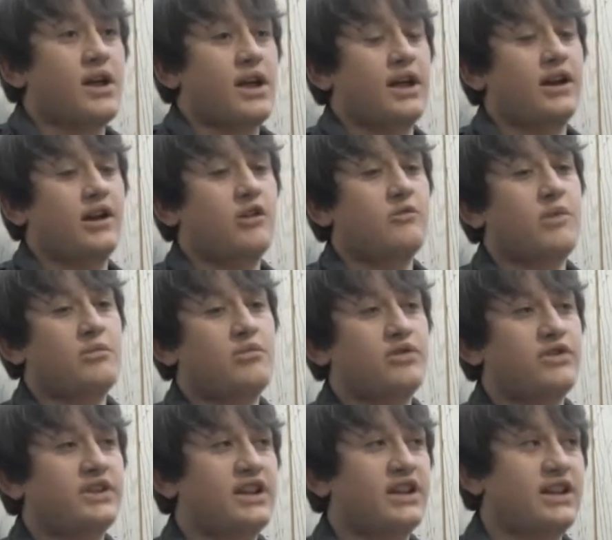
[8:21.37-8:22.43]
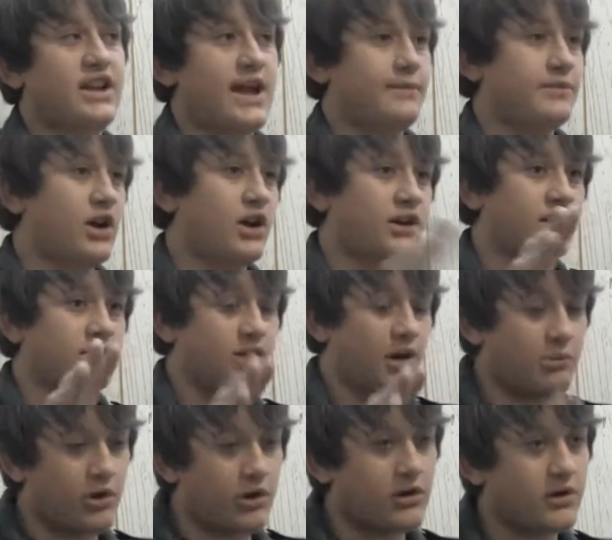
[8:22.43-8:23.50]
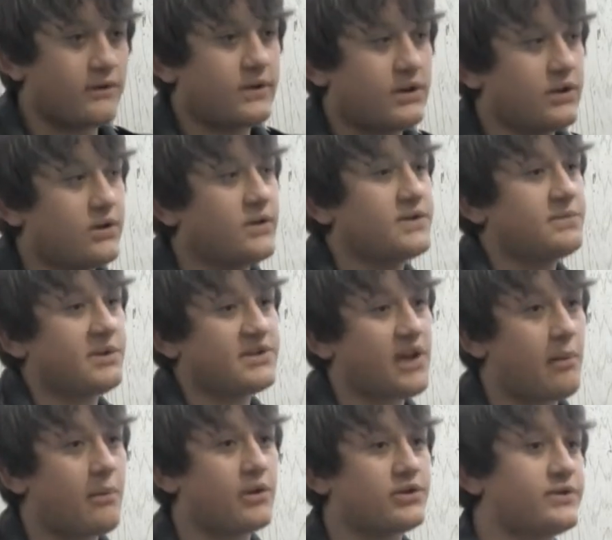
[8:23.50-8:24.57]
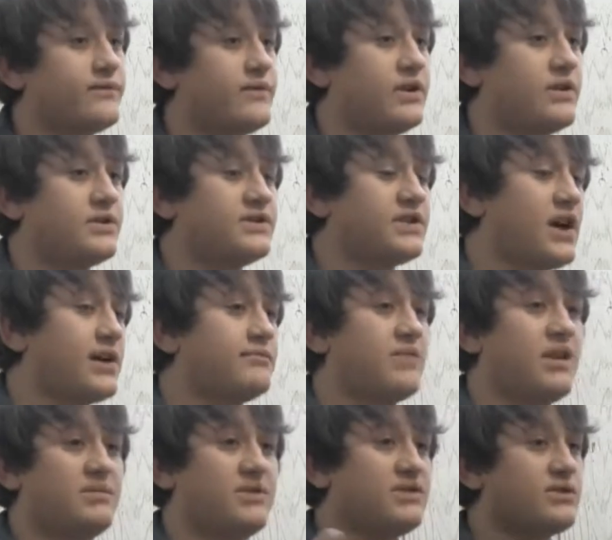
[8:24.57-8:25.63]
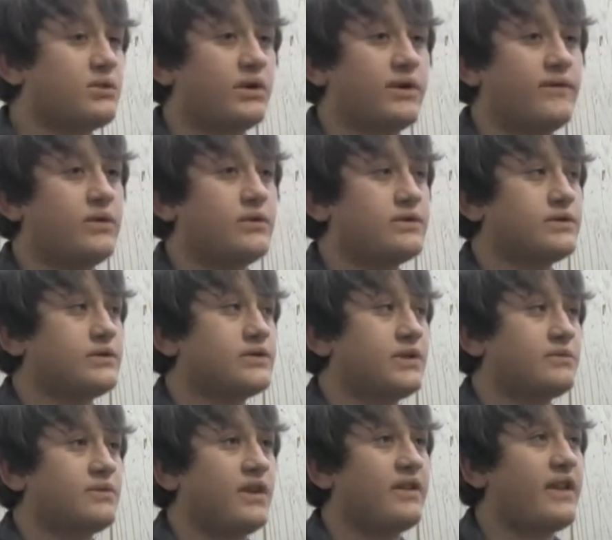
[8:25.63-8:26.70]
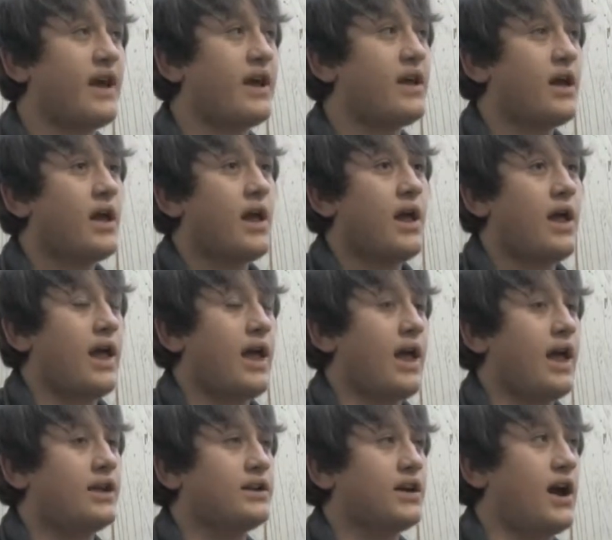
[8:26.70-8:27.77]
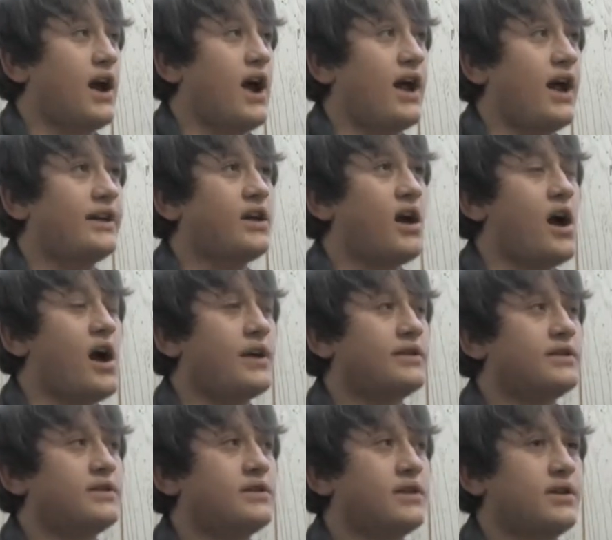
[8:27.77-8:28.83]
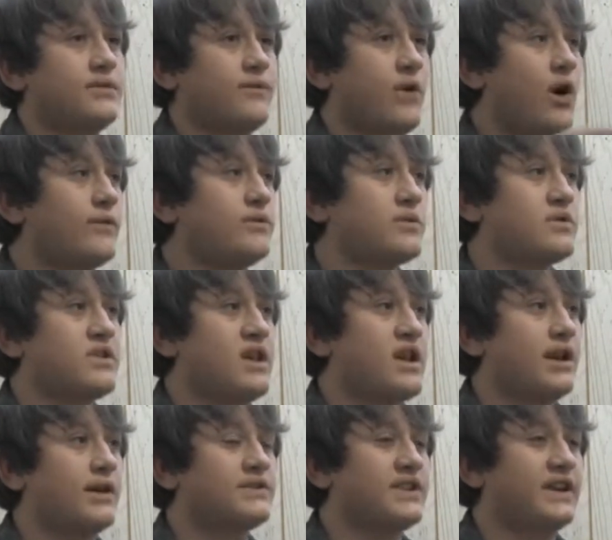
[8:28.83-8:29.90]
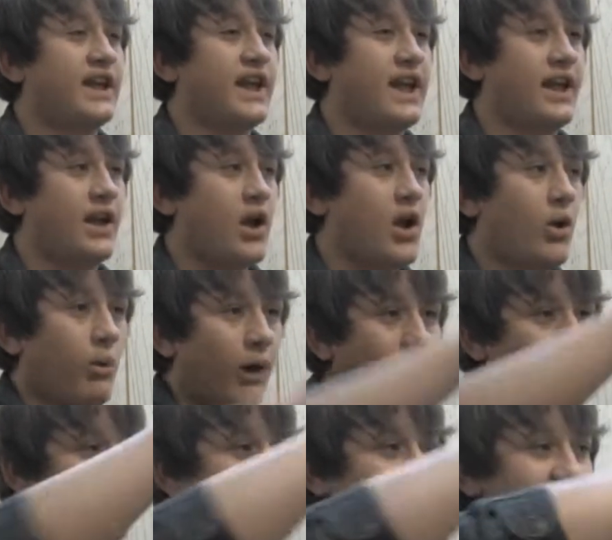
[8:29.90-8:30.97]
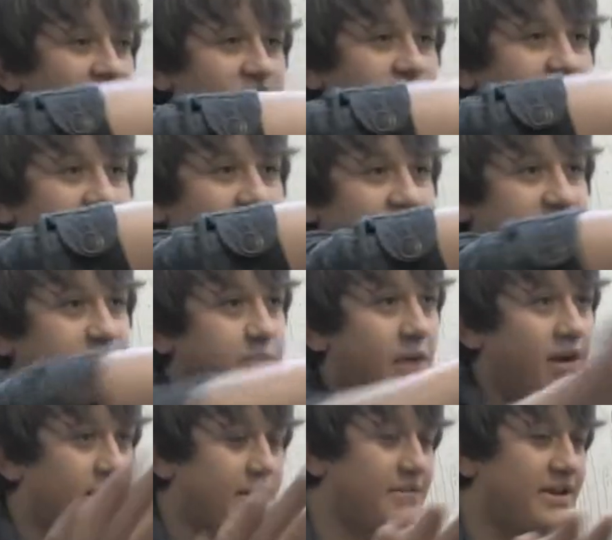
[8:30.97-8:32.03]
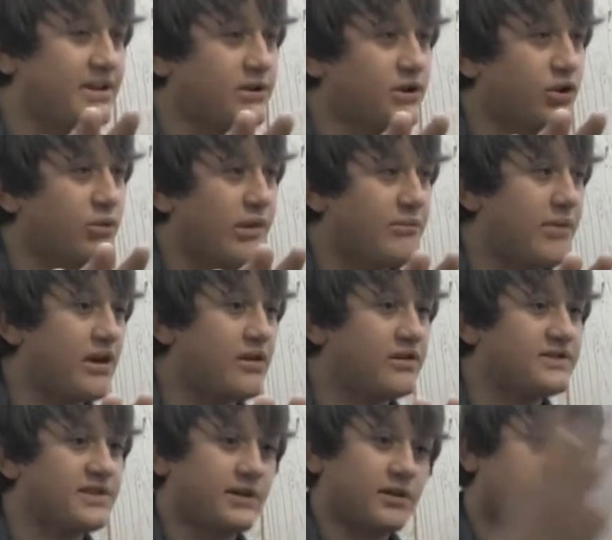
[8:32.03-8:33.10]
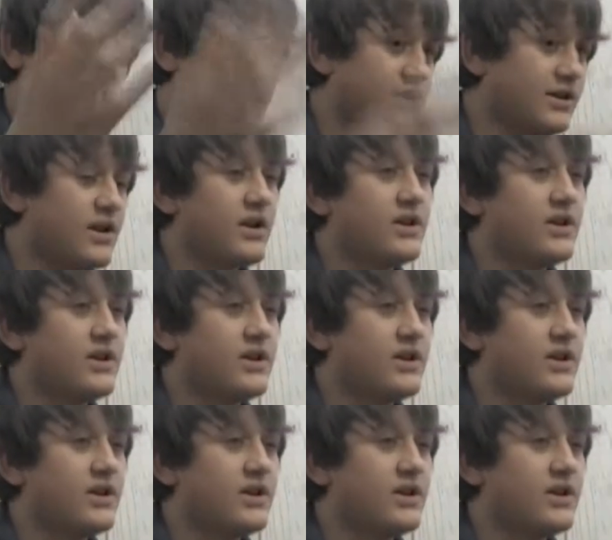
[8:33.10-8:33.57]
And I remember The Kidnap got a couple hundred views. My stop motion videos got maybe 20 views or something like that. And I got involved with it, and I was like, hey, why don't we change this about it and make it a little bit better? And he's like, okay.